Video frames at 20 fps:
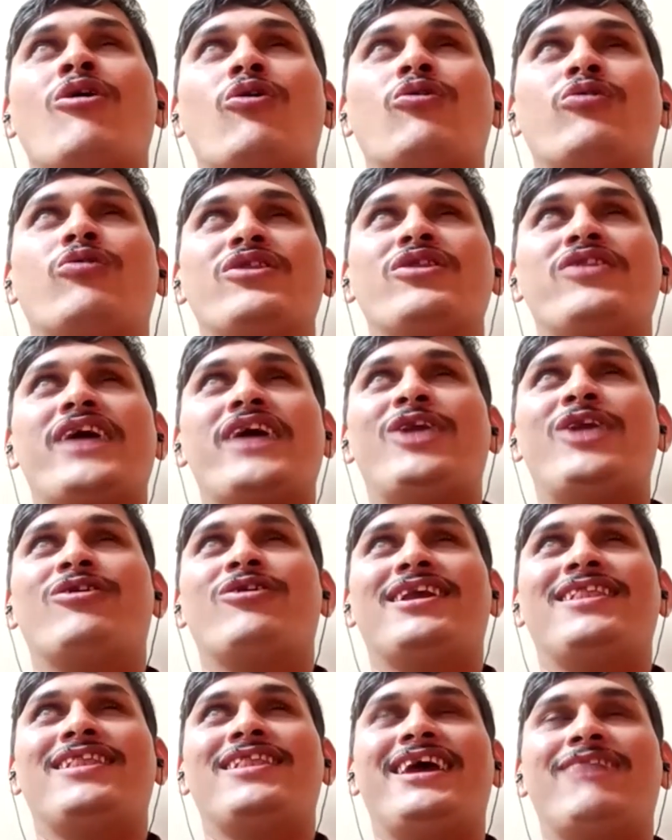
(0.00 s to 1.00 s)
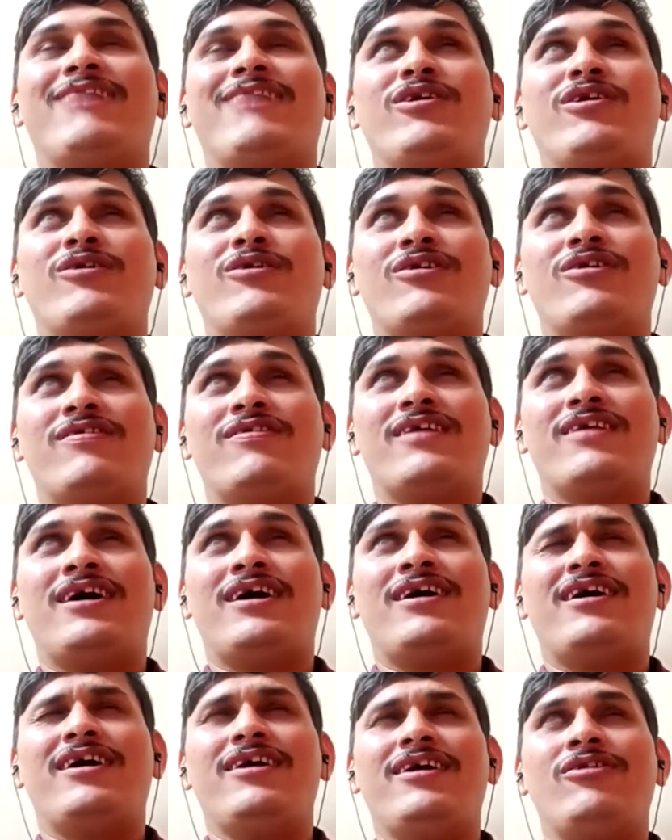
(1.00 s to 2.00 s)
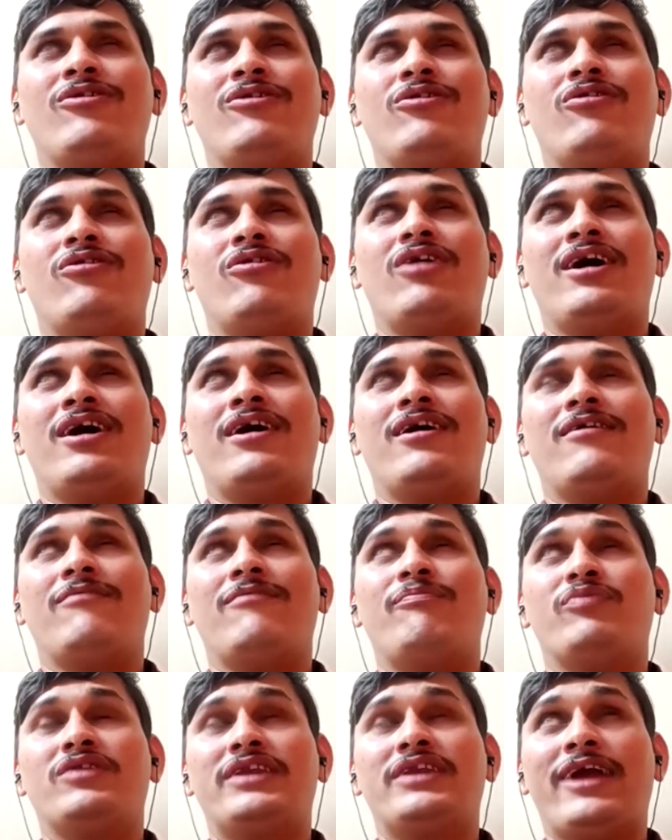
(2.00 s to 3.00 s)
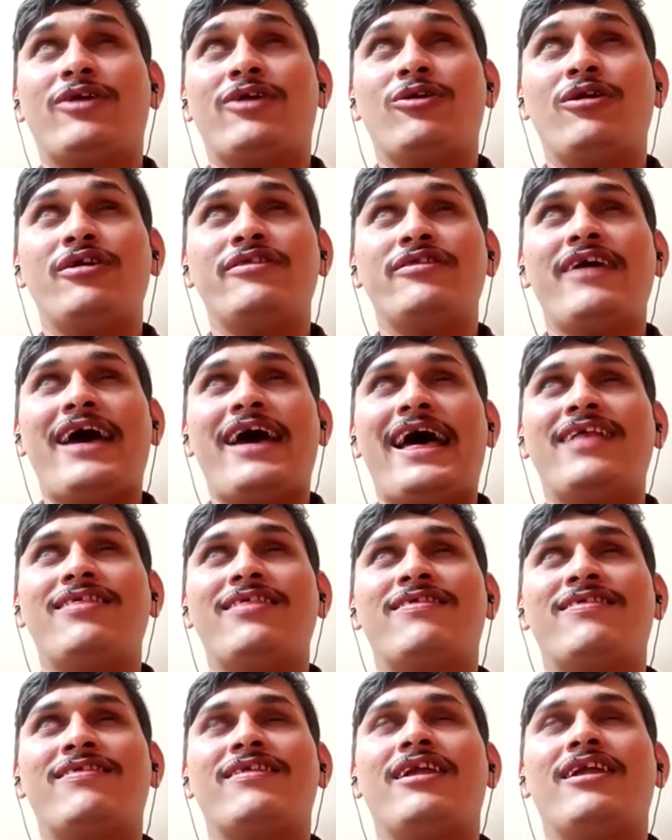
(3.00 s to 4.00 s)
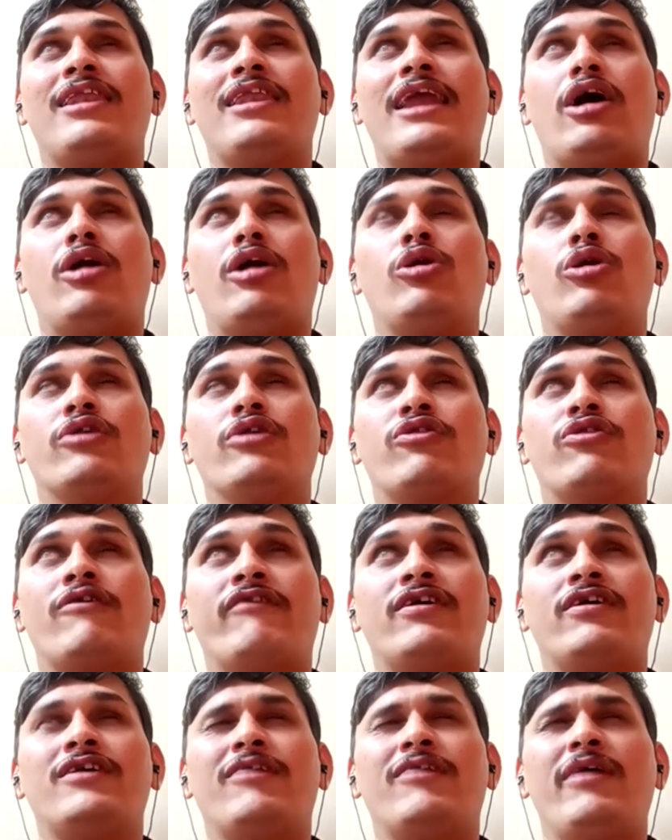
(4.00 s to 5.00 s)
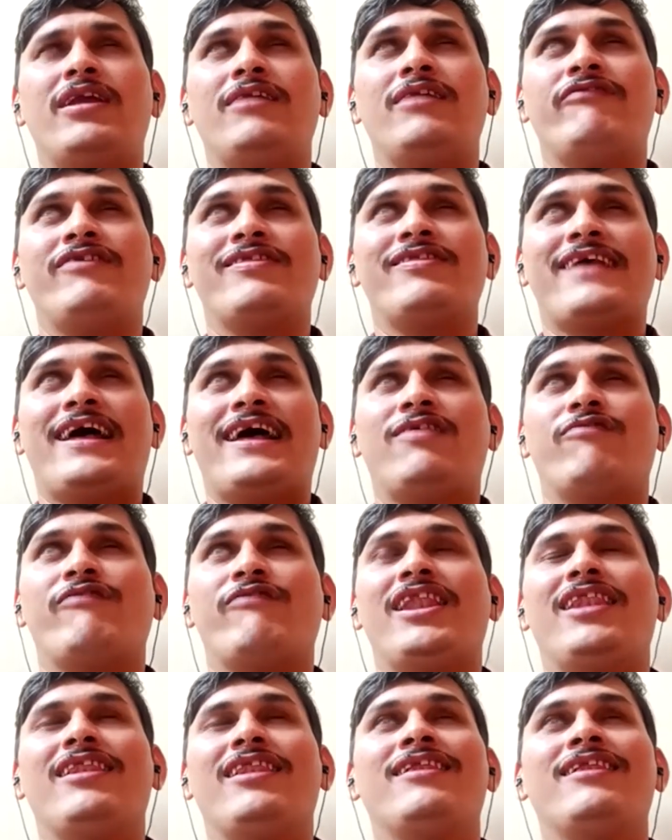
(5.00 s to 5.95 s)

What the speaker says: overshadow kar diya because you know technology has lots of other benefits as well.